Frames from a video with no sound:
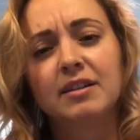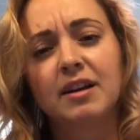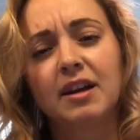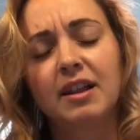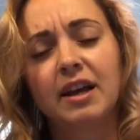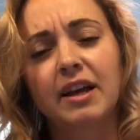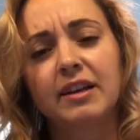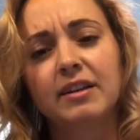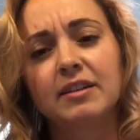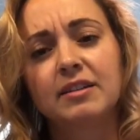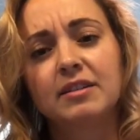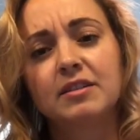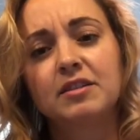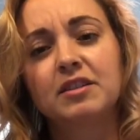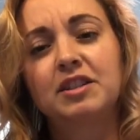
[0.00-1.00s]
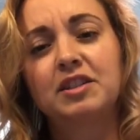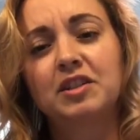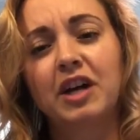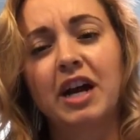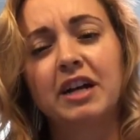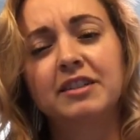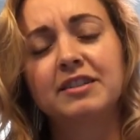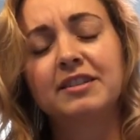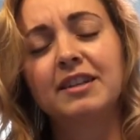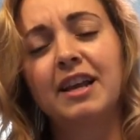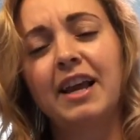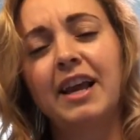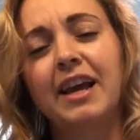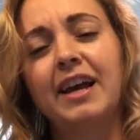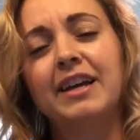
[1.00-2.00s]
I lied. Stress
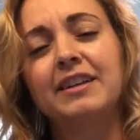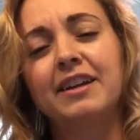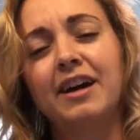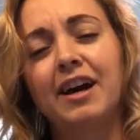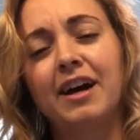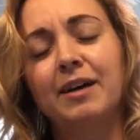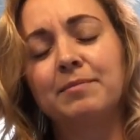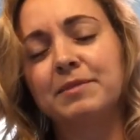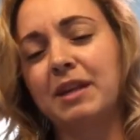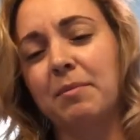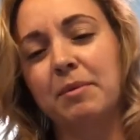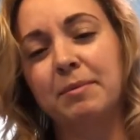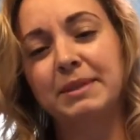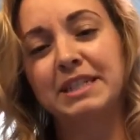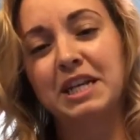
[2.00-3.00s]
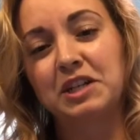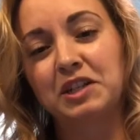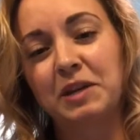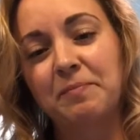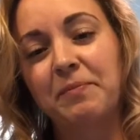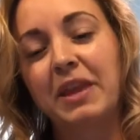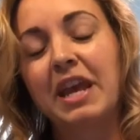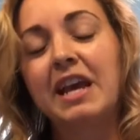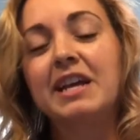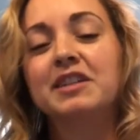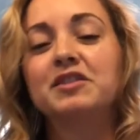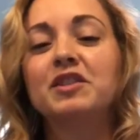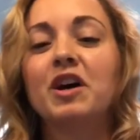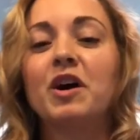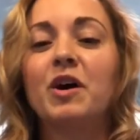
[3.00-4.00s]
and supplementation.
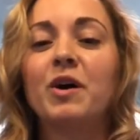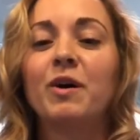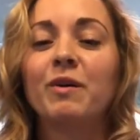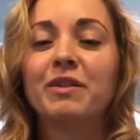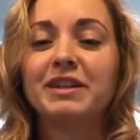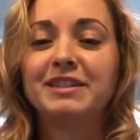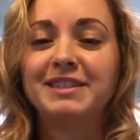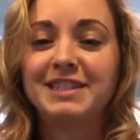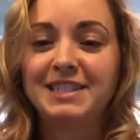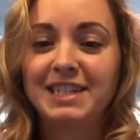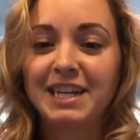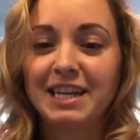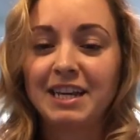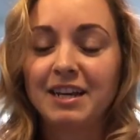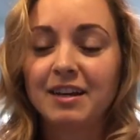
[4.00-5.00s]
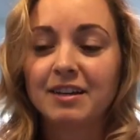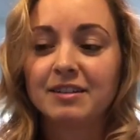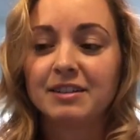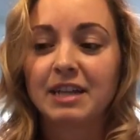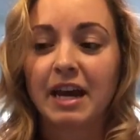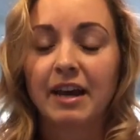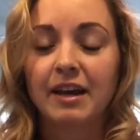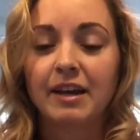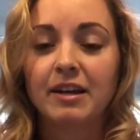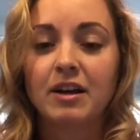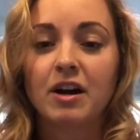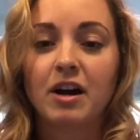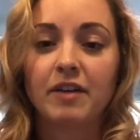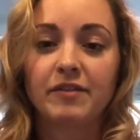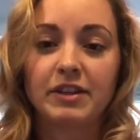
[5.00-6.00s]
So the D, diet,
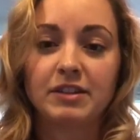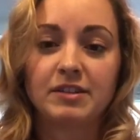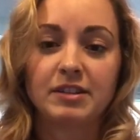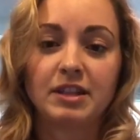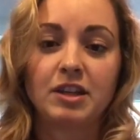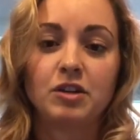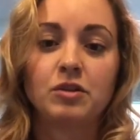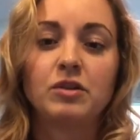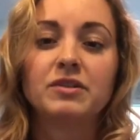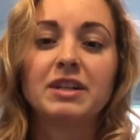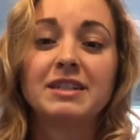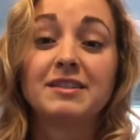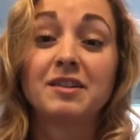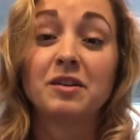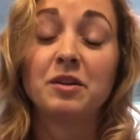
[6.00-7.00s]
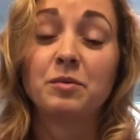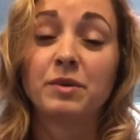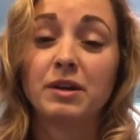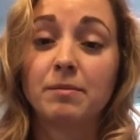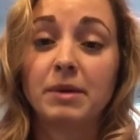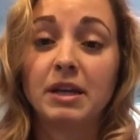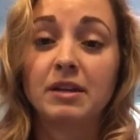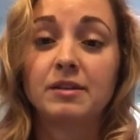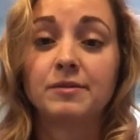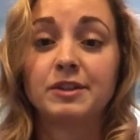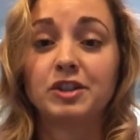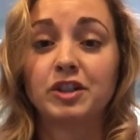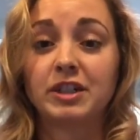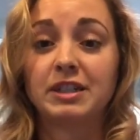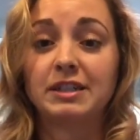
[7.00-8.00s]
obviously you don't necessarily want to be in a
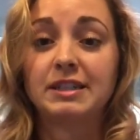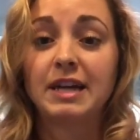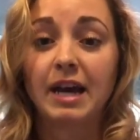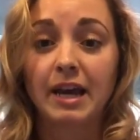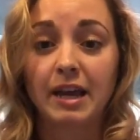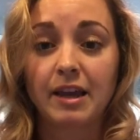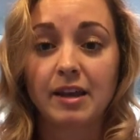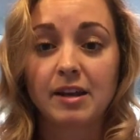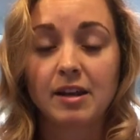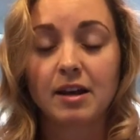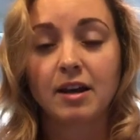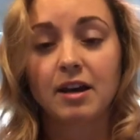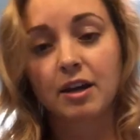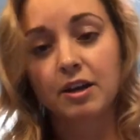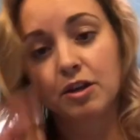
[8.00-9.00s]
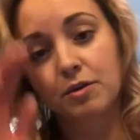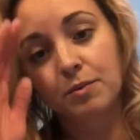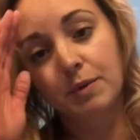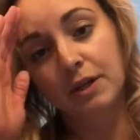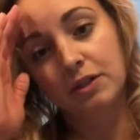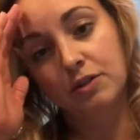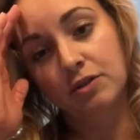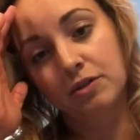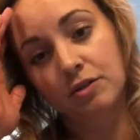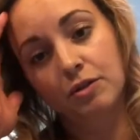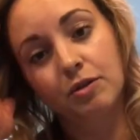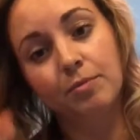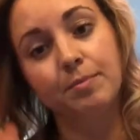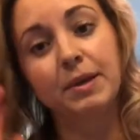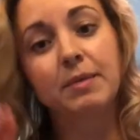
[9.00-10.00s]
restricted diet. You want
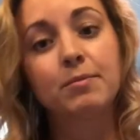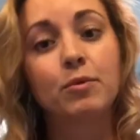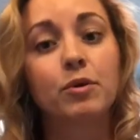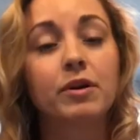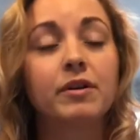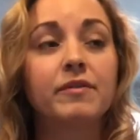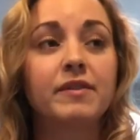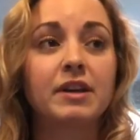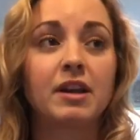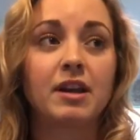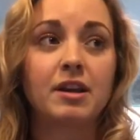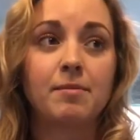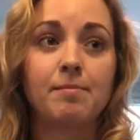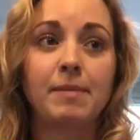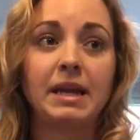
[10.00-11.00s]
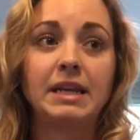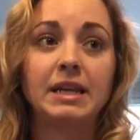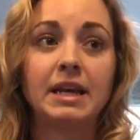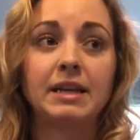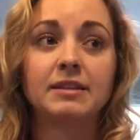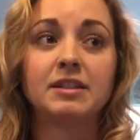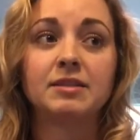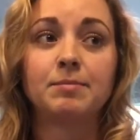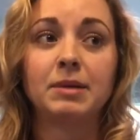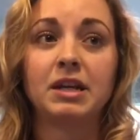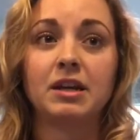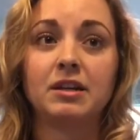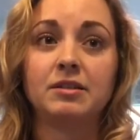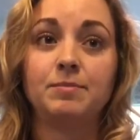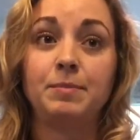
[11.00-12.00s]
to be more of in a maintenance,
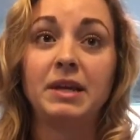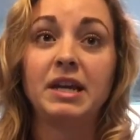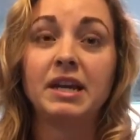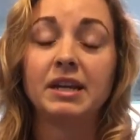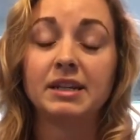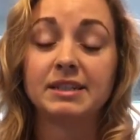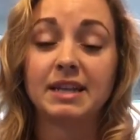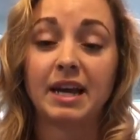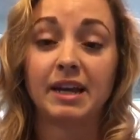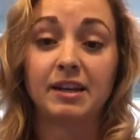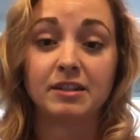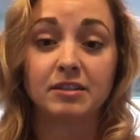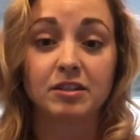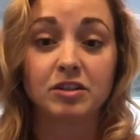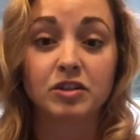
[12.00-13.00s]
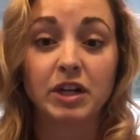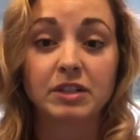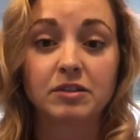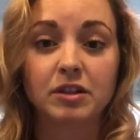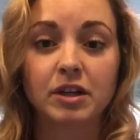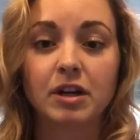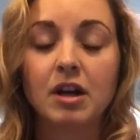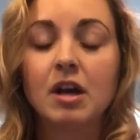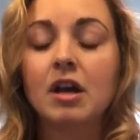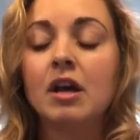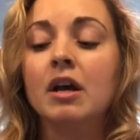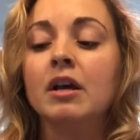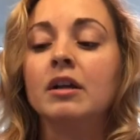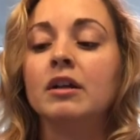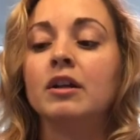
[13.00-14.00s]
because being in a diet is a stressor.
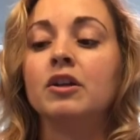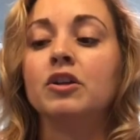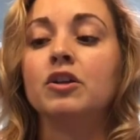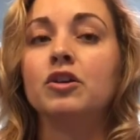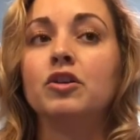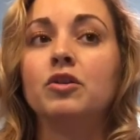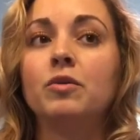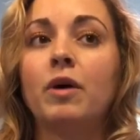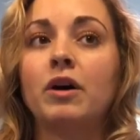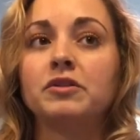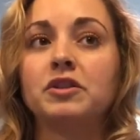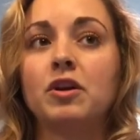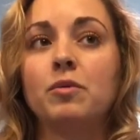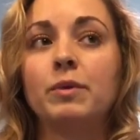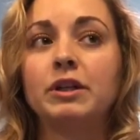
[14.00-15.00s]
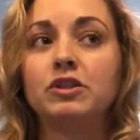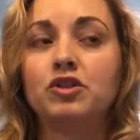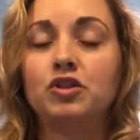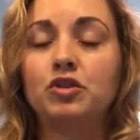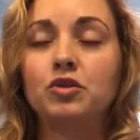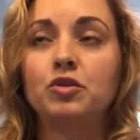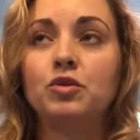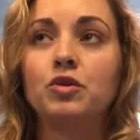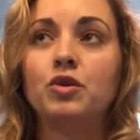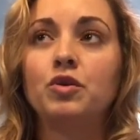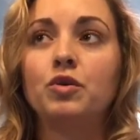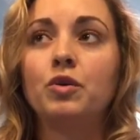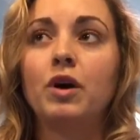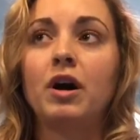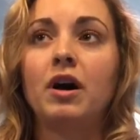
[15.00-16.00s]
You also want
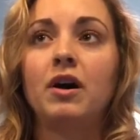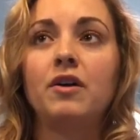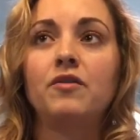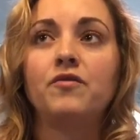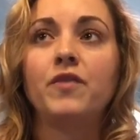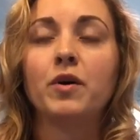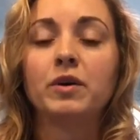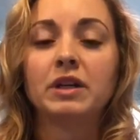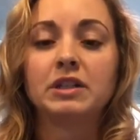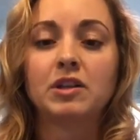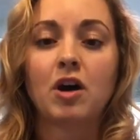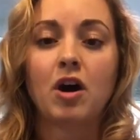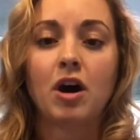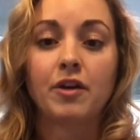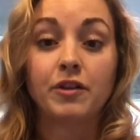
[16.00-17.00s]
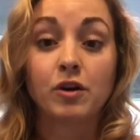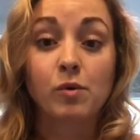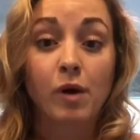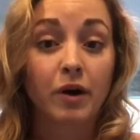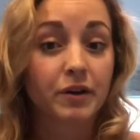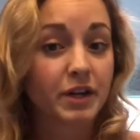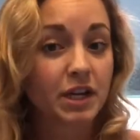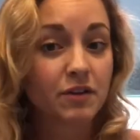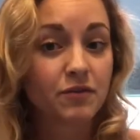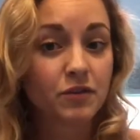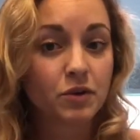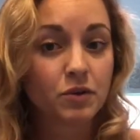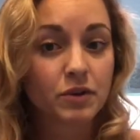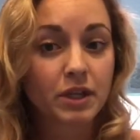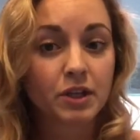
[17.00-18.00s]
to focus on the quality of
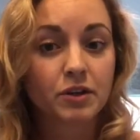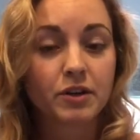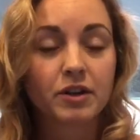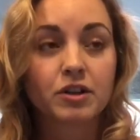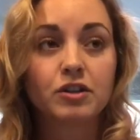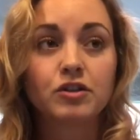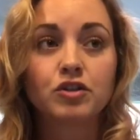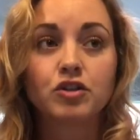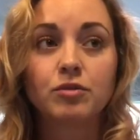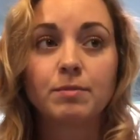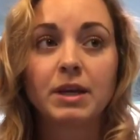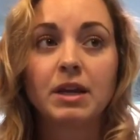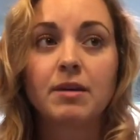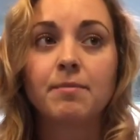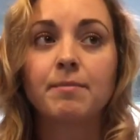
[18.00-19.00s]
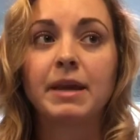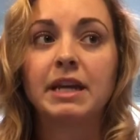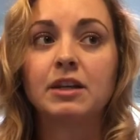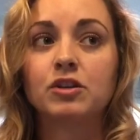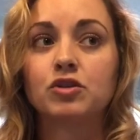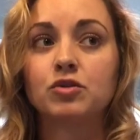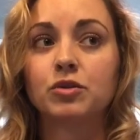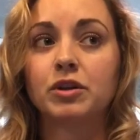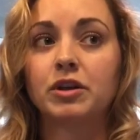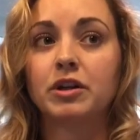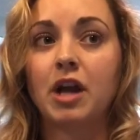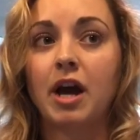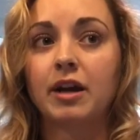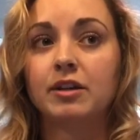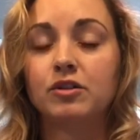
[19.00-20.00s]
food that you're consuming, making sure you're
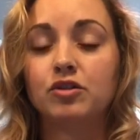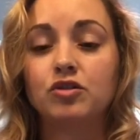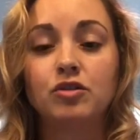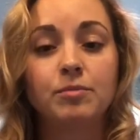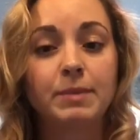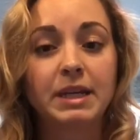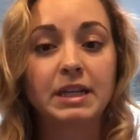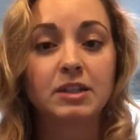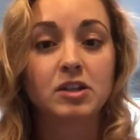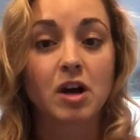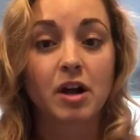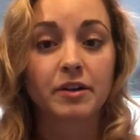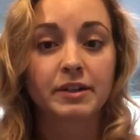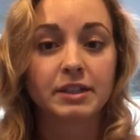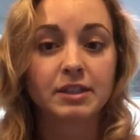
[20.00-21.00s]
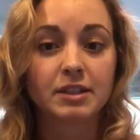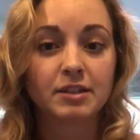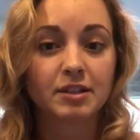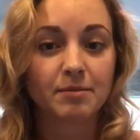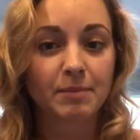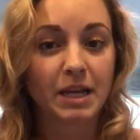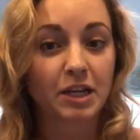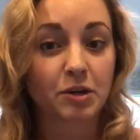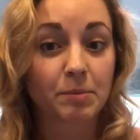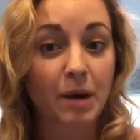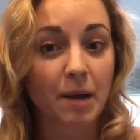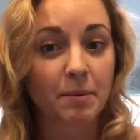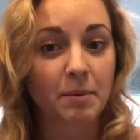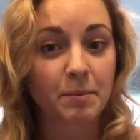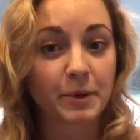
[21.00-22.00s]
not consuming intolerances to make your
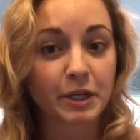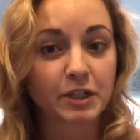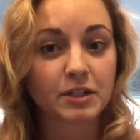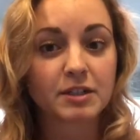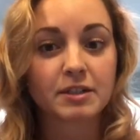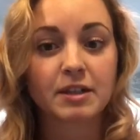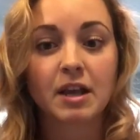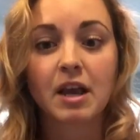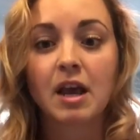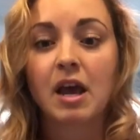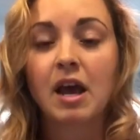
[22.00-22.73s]
problem worse.